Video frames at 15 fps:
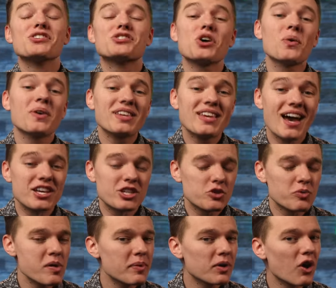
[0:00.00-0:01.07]
So yes,
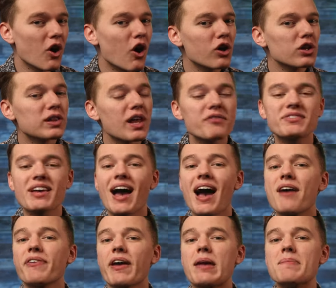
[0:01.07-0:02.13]
we would all love to
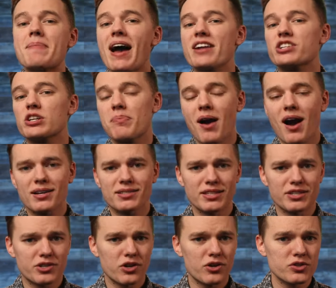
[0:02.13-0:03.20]
have a magic box
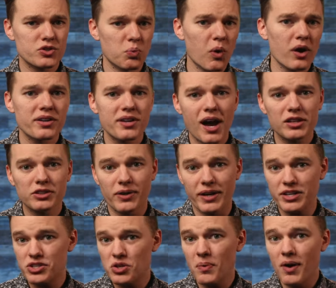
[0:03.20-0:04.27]
that turns $1
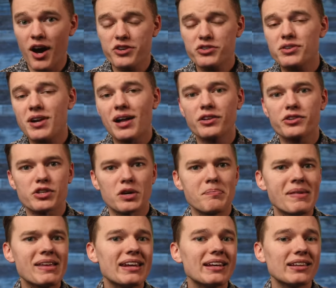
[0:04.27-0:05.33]
into $100
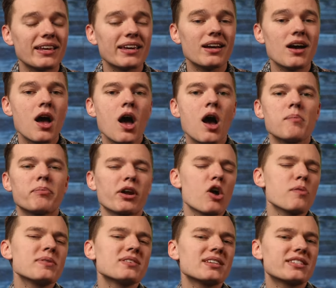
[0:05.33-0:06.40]
immediately, but I
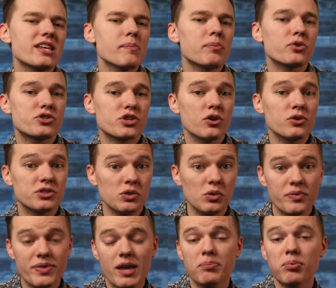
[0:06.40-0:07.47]
hope this example shows
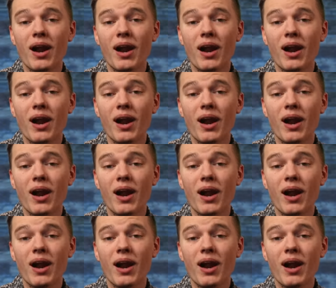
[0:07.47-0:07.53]
you that